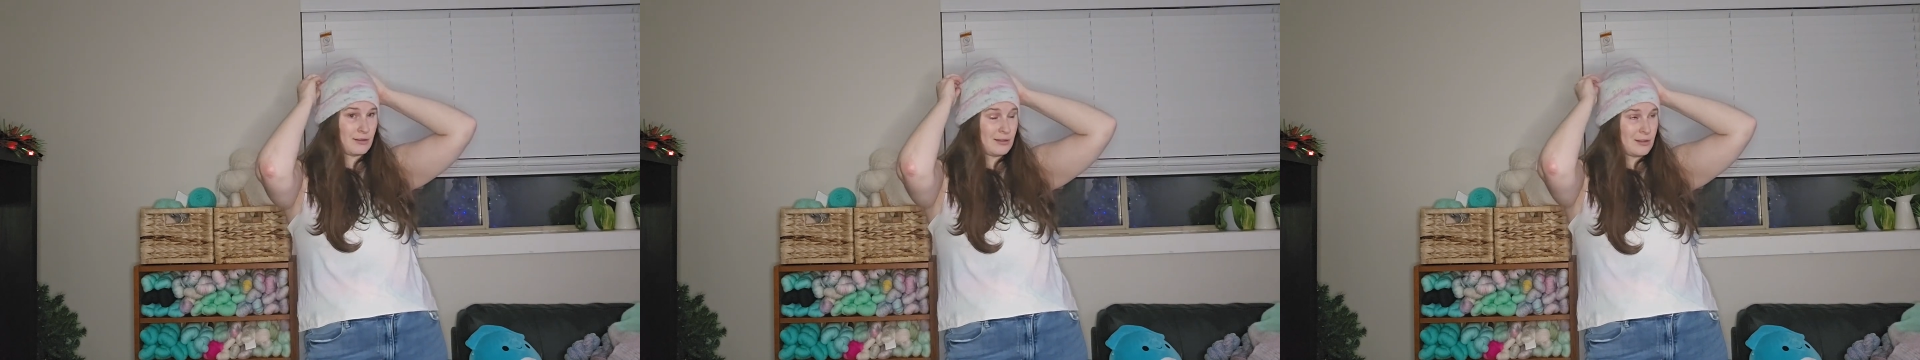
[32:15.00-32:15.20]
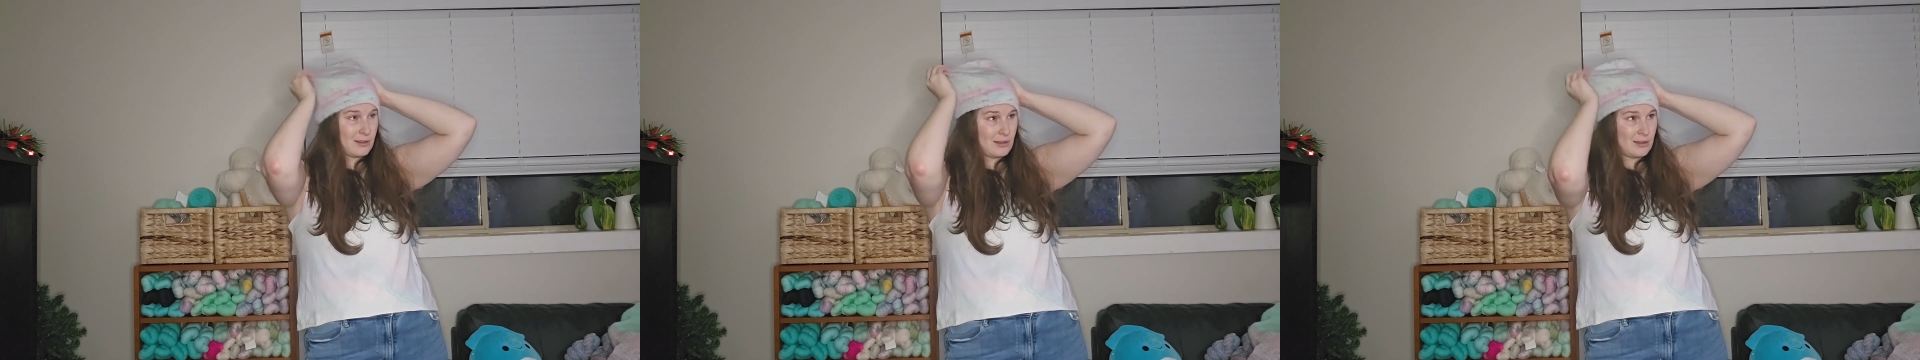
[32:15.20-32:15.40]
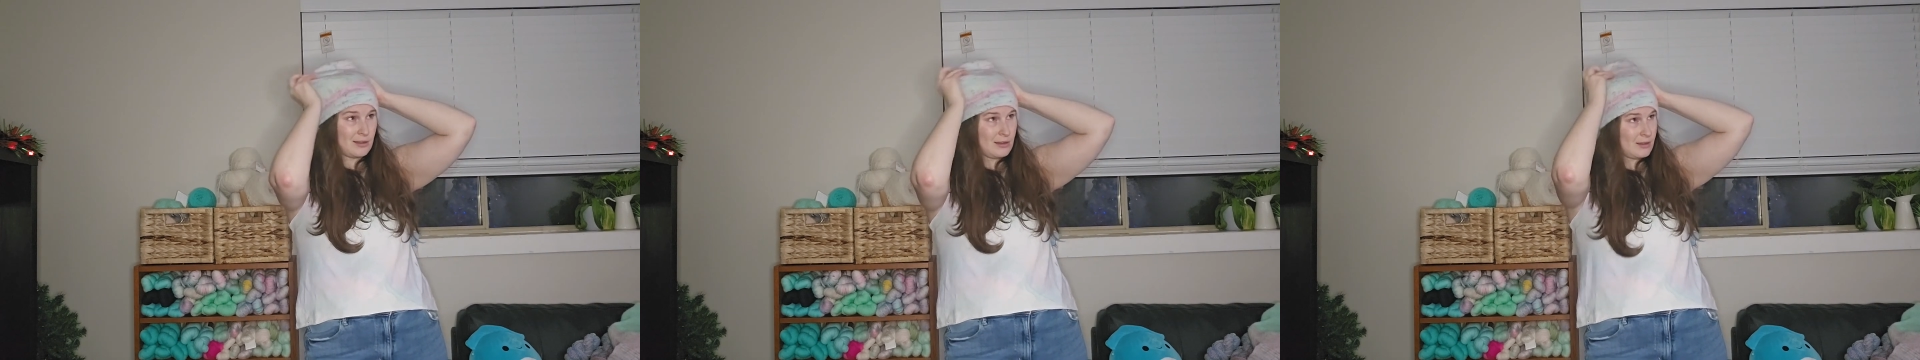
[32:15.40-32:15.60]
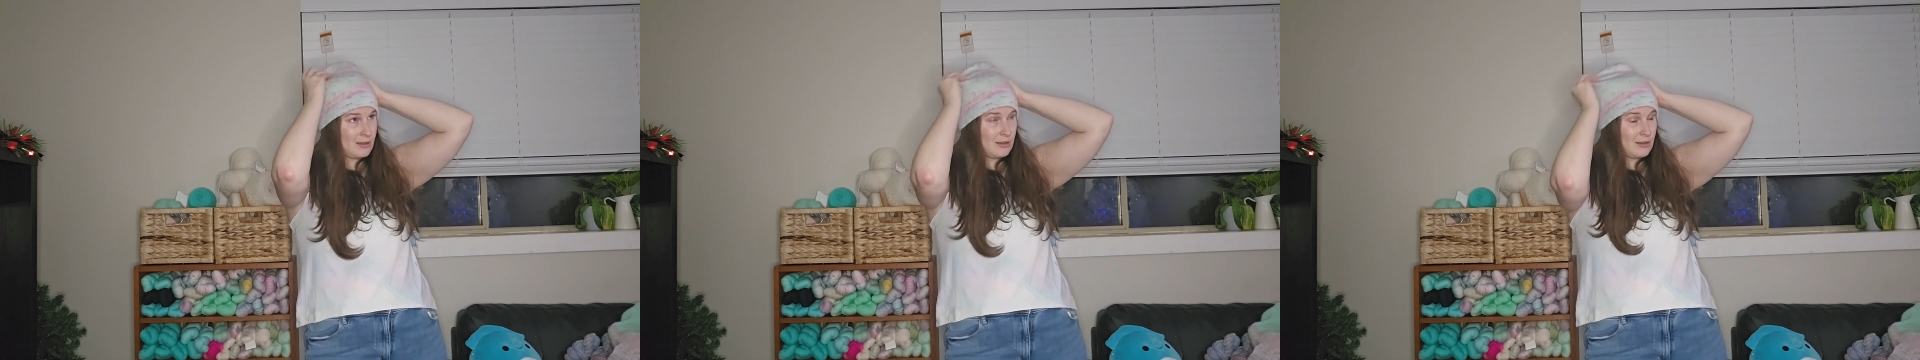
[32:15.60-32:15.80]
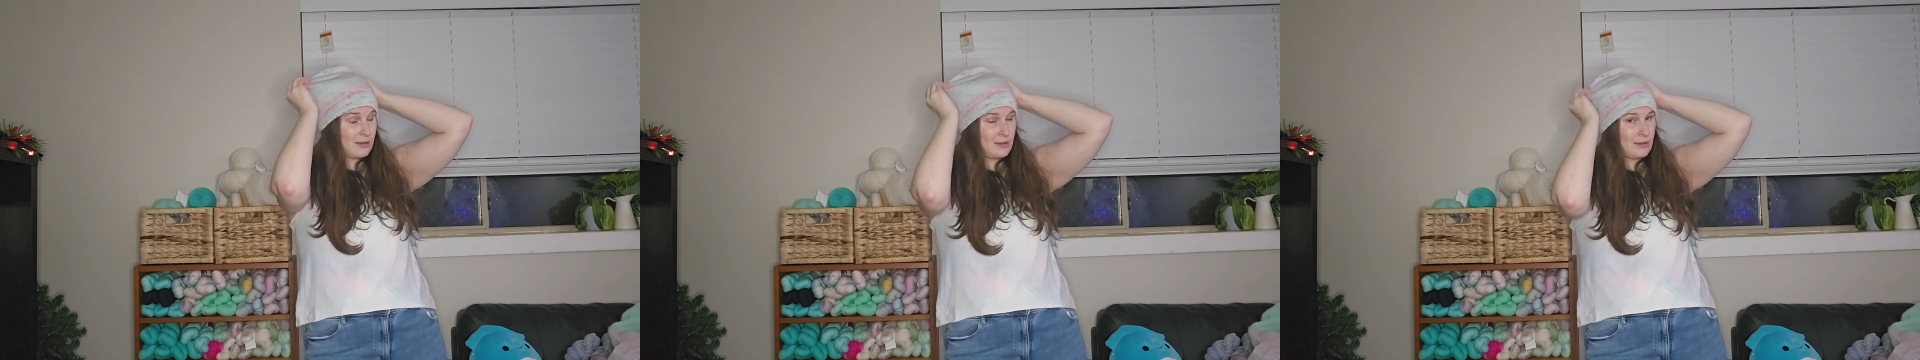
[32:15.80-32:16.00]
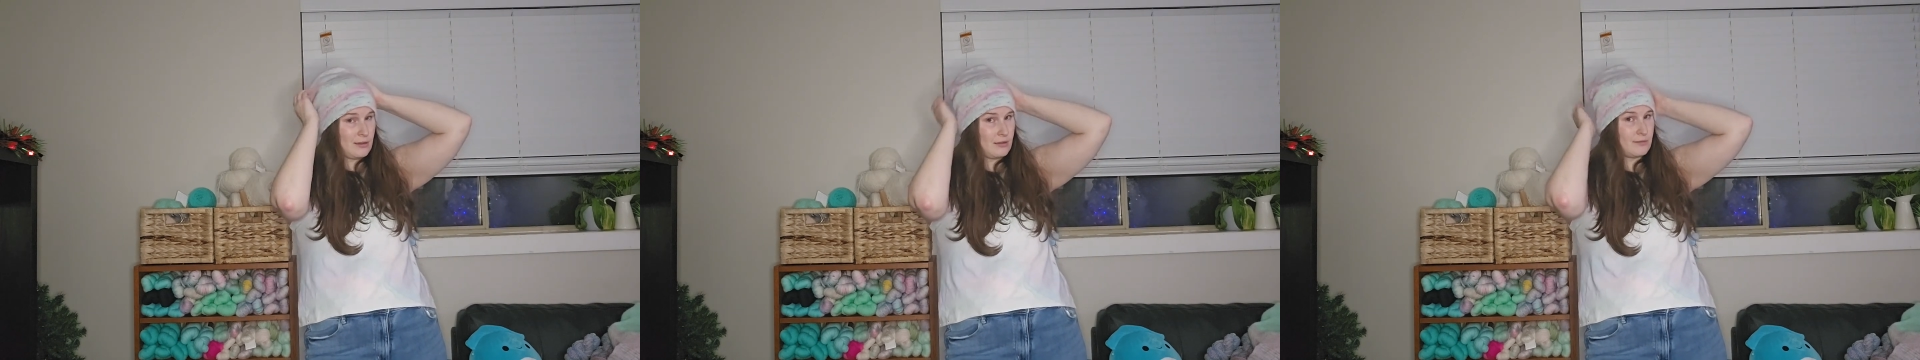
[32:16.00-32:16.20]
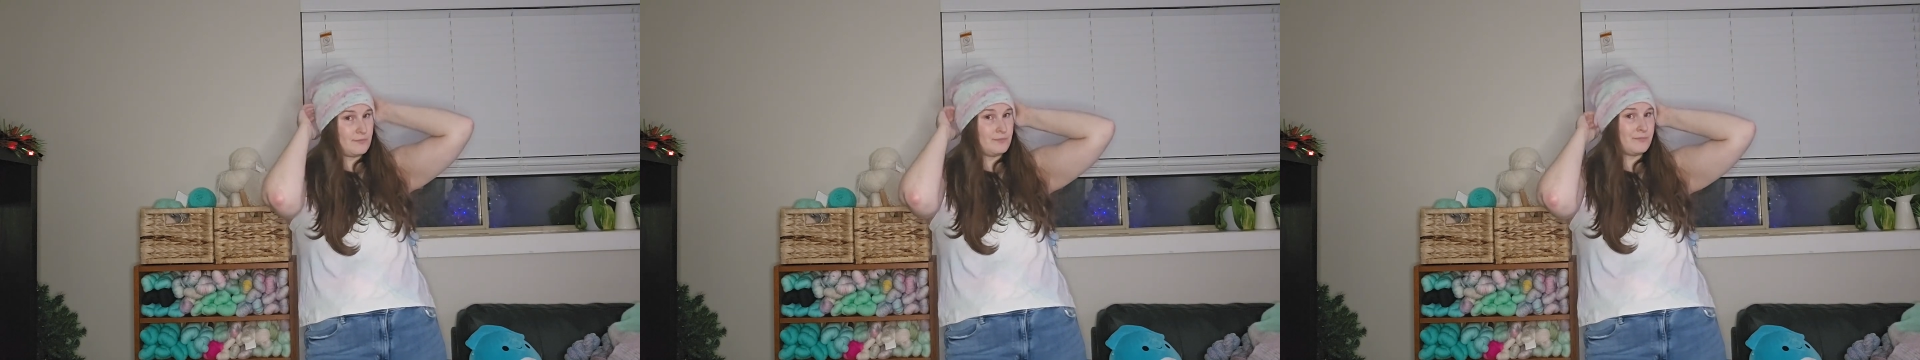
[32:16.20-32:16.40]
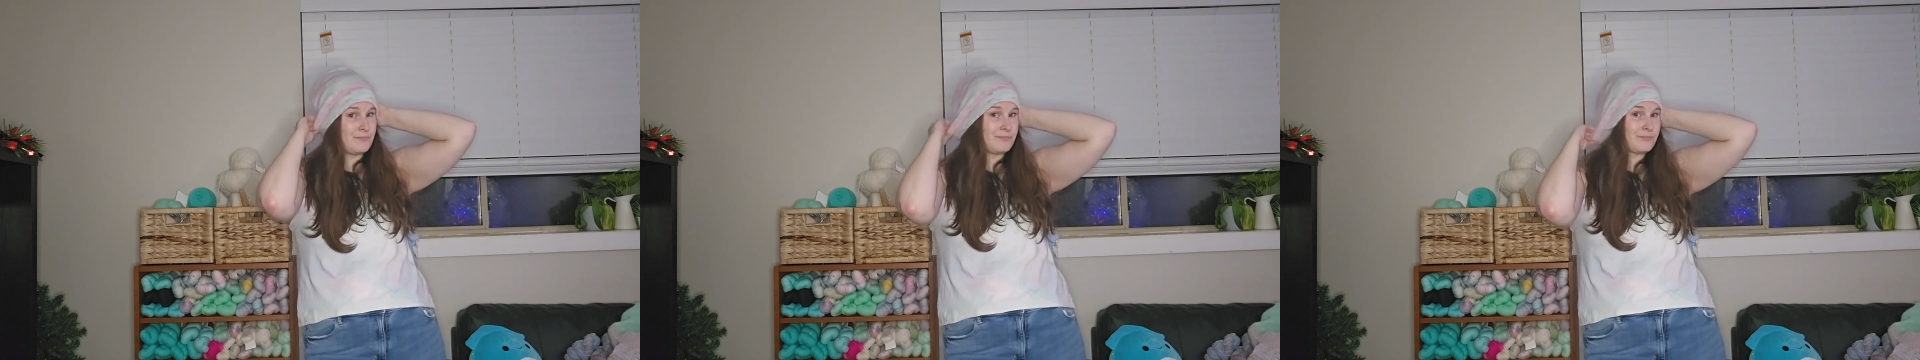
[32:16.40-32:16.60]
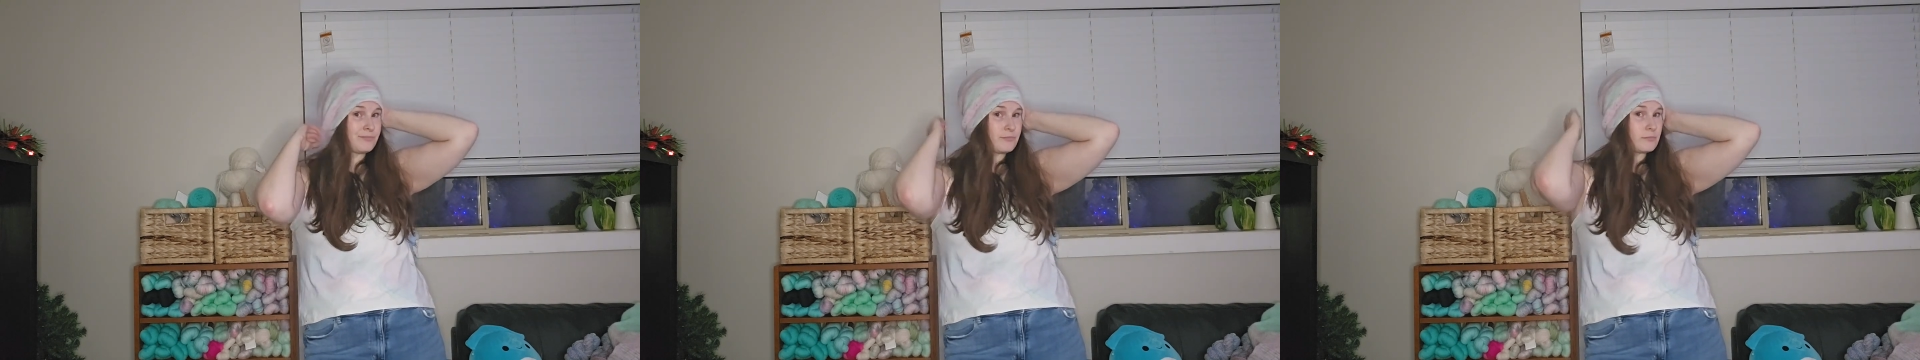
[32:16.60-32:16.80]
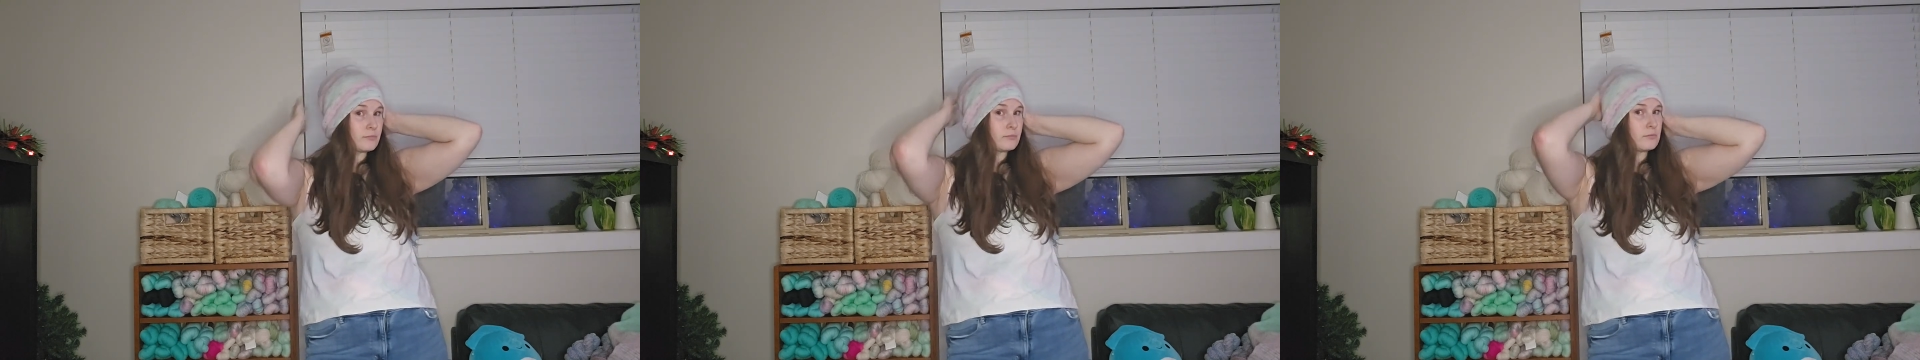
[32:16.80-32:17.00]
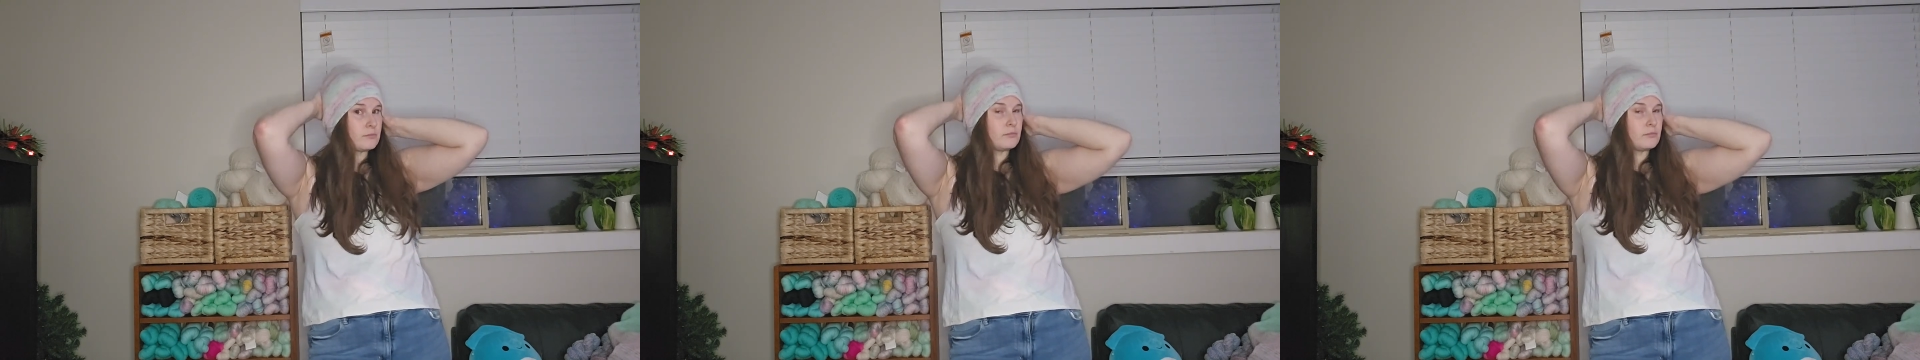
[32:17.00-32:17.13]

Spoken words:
(silence)